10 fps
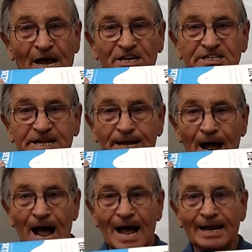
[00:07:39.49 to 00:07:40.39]
as
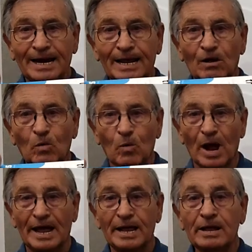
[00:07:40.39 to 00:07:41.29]
the ideal
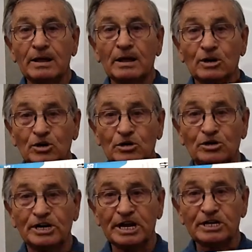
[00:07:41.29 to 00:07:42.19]
way to
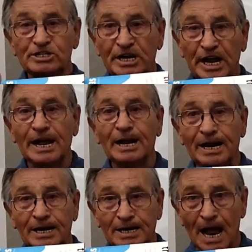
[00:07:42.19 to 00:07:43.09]
teach
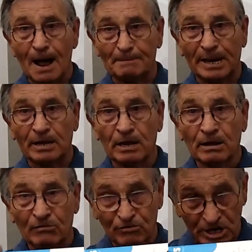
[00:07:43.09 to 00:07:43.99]
any topic
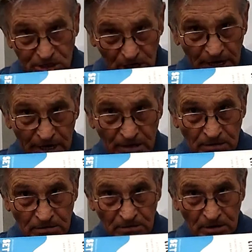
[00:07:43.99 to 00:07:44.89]
visually.
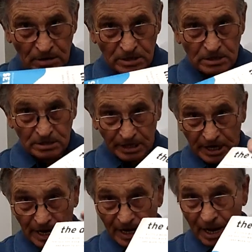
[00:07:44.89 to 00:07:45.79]

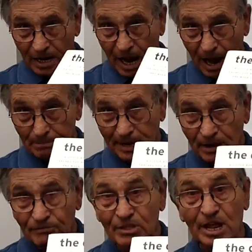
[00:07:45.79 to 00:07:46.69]
Get a
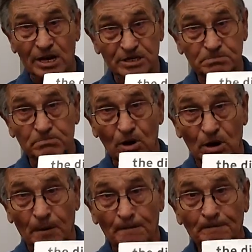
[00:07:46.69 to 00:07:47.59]
copy of this
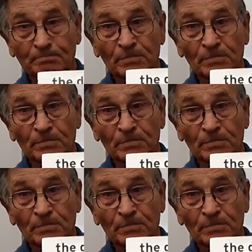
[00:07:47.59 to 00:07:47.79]
book.